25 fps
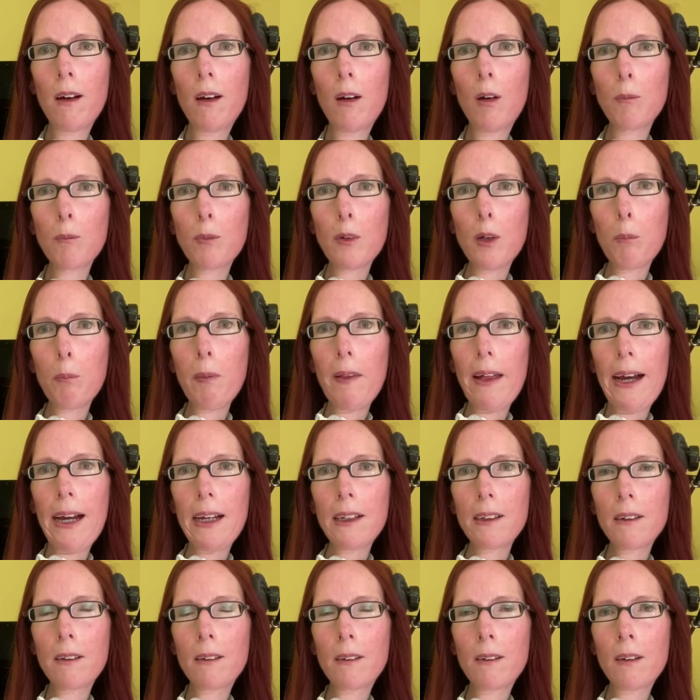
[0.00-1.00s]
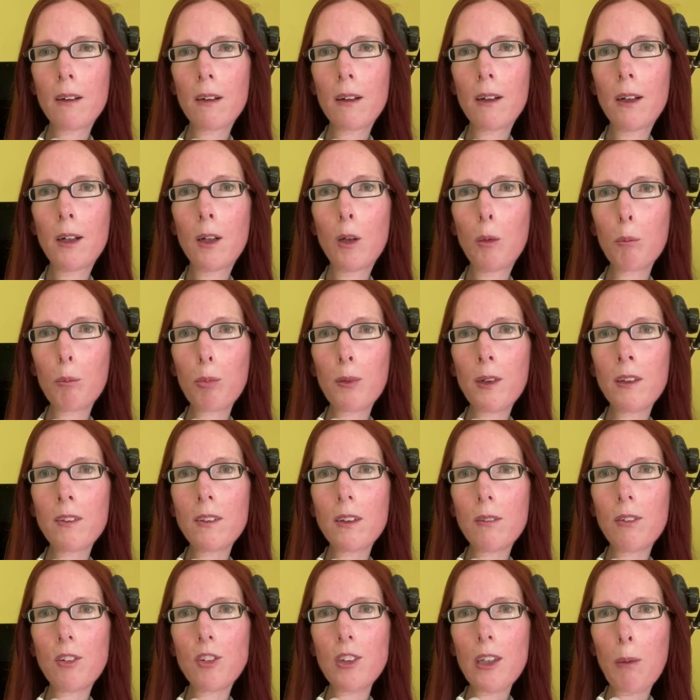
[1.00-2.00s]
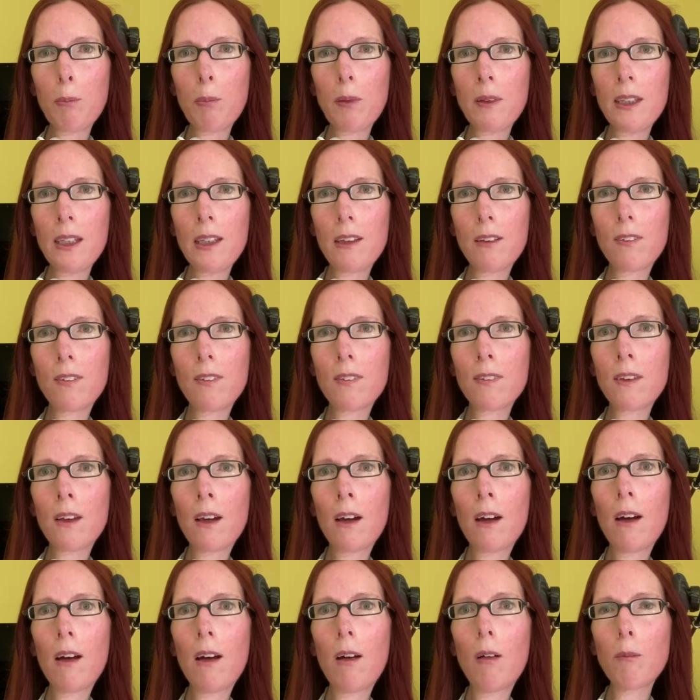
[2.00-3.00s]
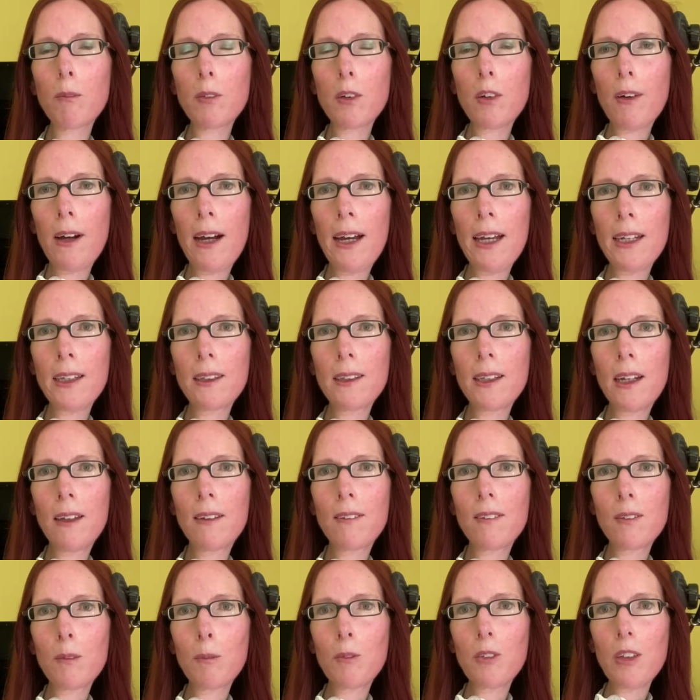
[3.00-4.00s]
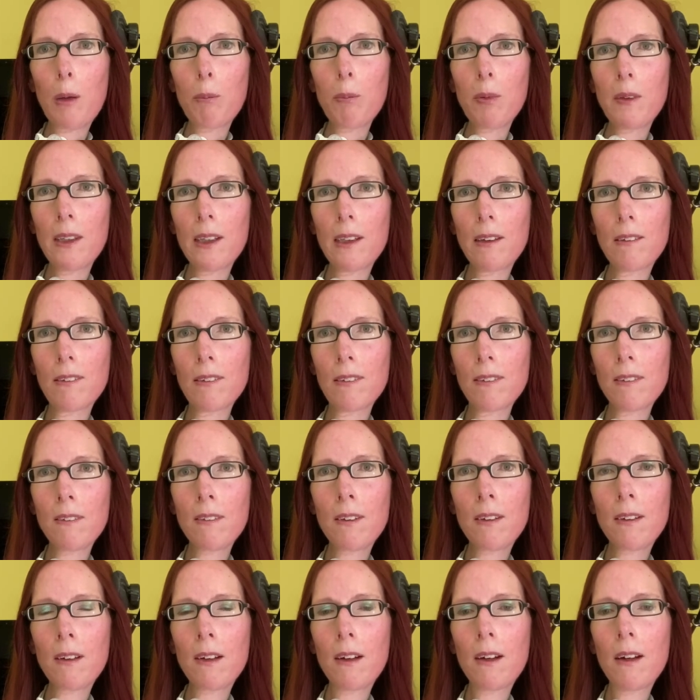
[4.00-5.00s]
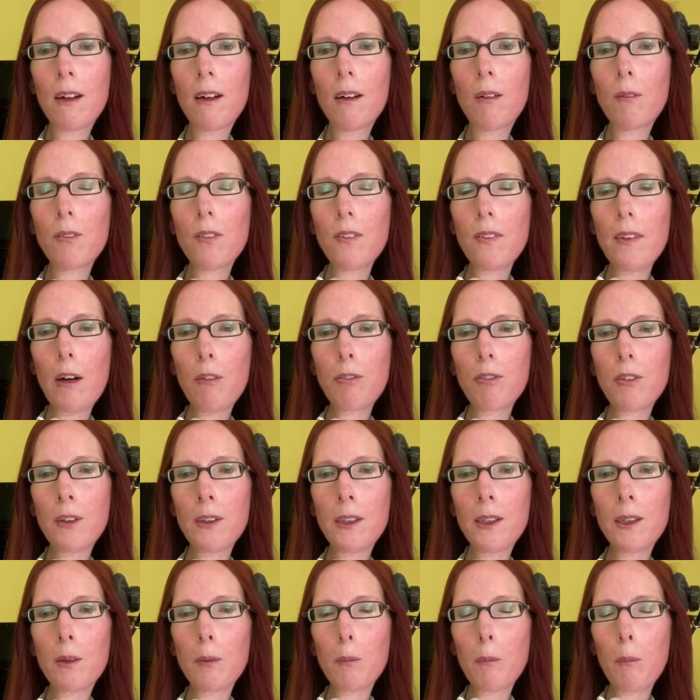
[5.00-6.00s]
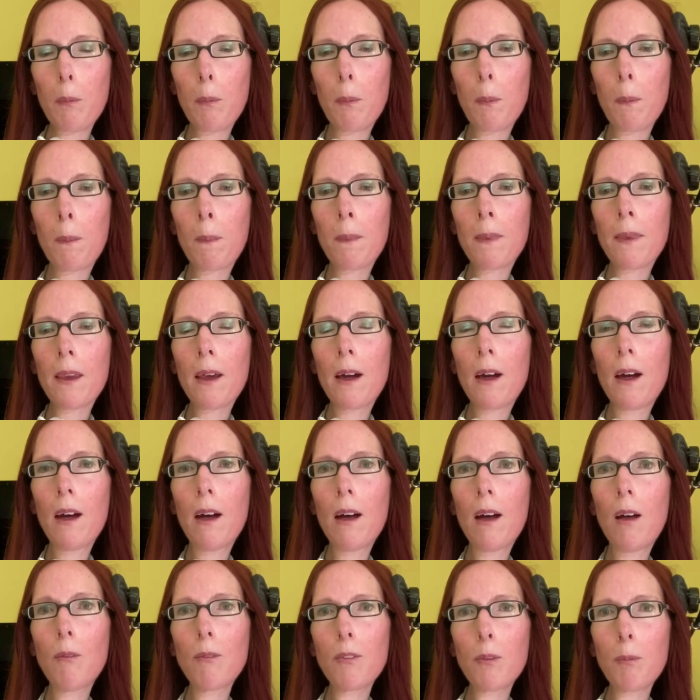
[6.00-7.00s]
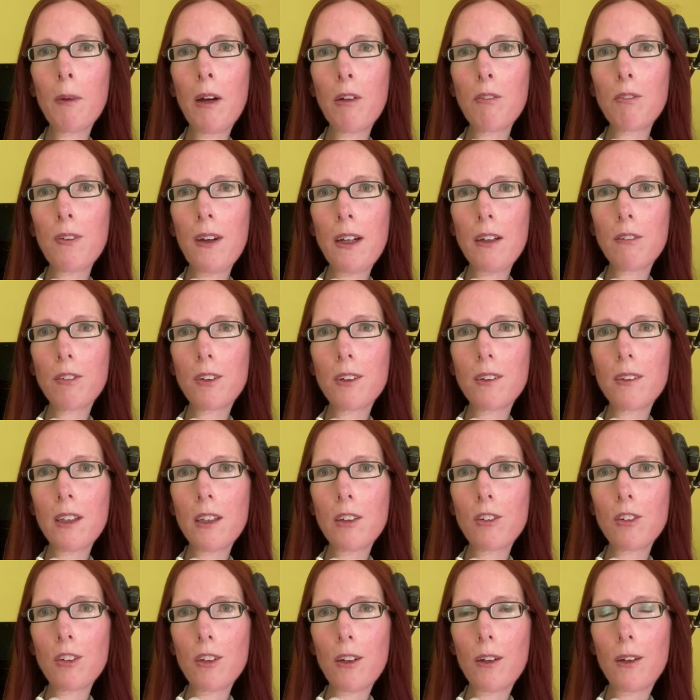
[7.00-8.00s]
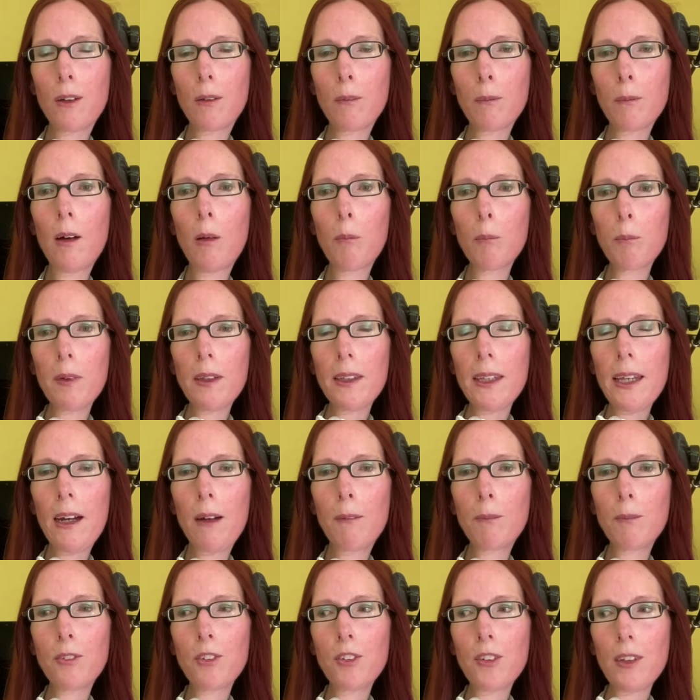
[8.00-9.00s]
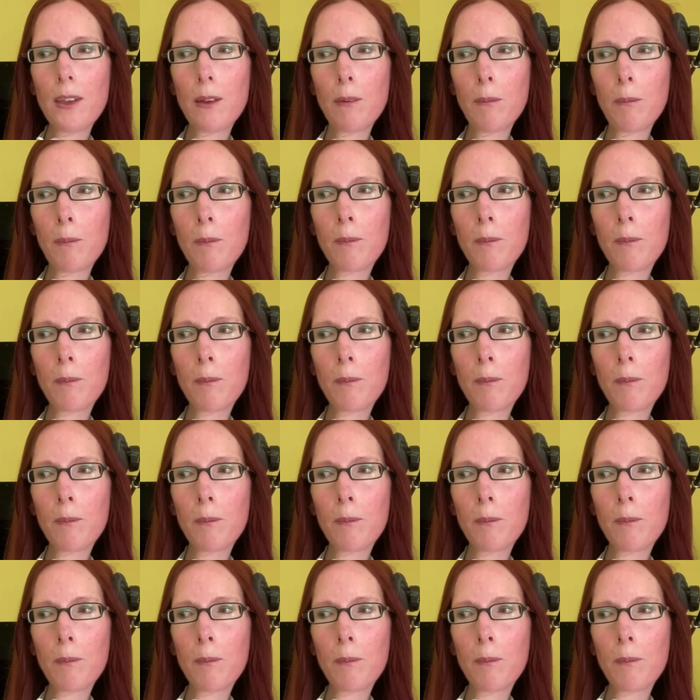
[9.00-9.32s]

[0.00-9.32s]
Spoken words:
a black print of a Japanese crane and some Japanese stuff on it. It's my favourite t-shirt. But yeah, she